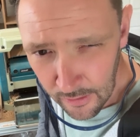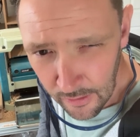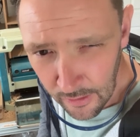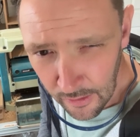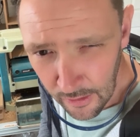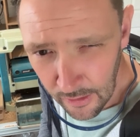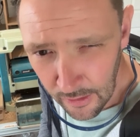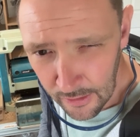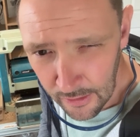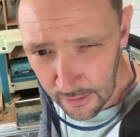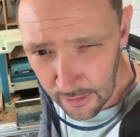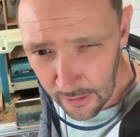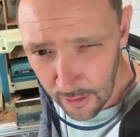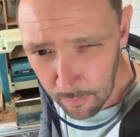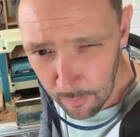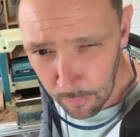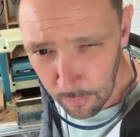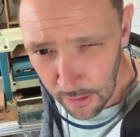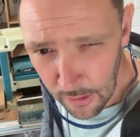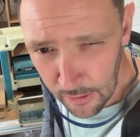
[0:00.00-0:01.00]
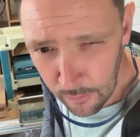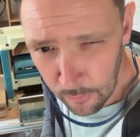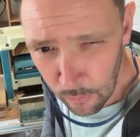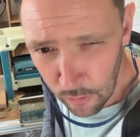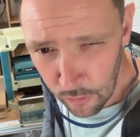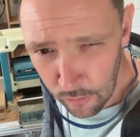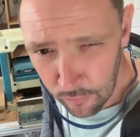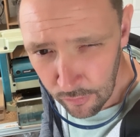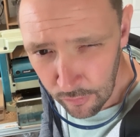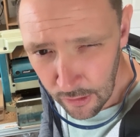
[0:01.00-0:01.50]
I like that bad
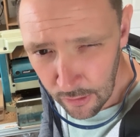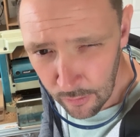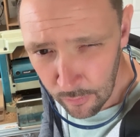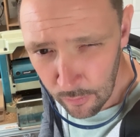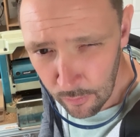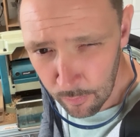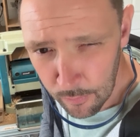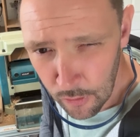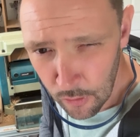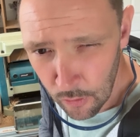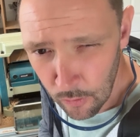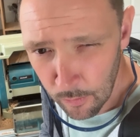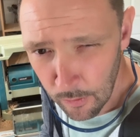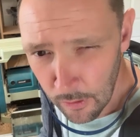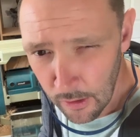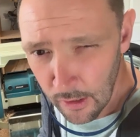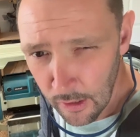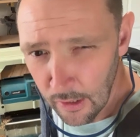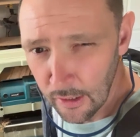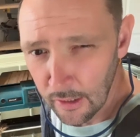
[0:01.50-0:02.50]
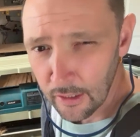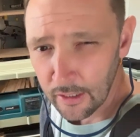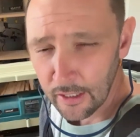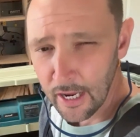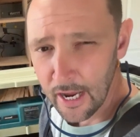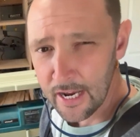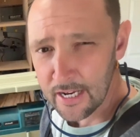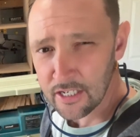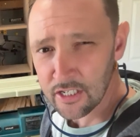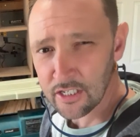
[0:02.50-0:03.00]
wood. Fill it with two.
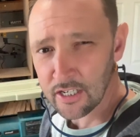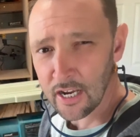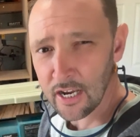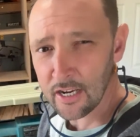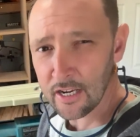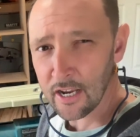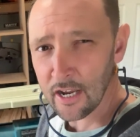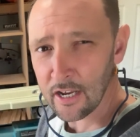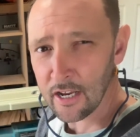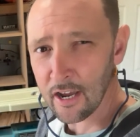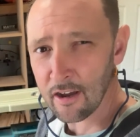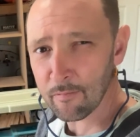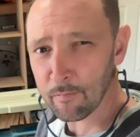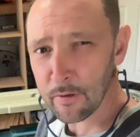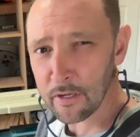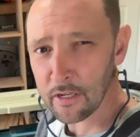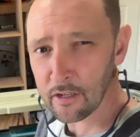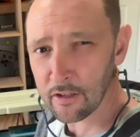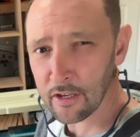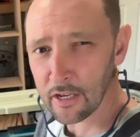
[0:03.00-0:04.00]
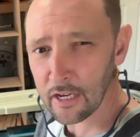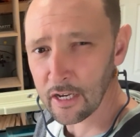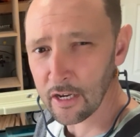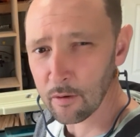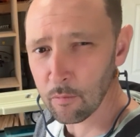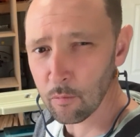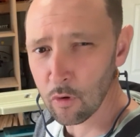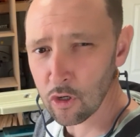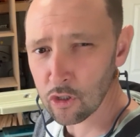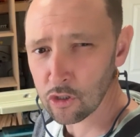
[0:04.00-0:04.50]
Yes, Danny, I have been
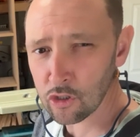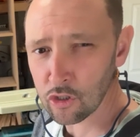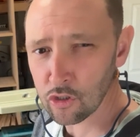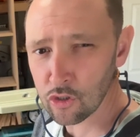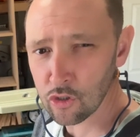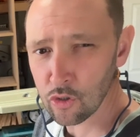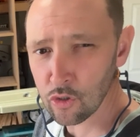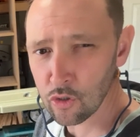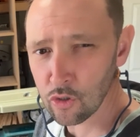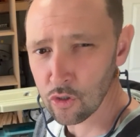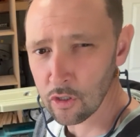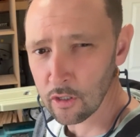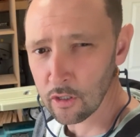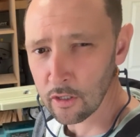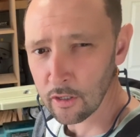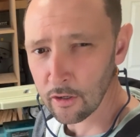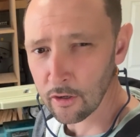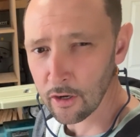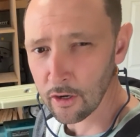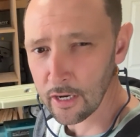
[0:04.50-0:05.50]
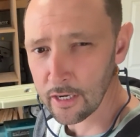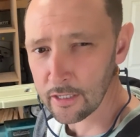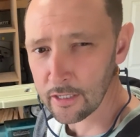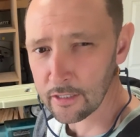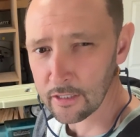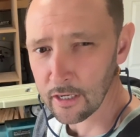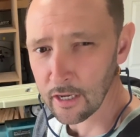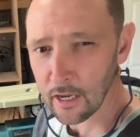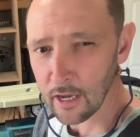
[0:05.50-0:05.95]
thinking what to do. All right.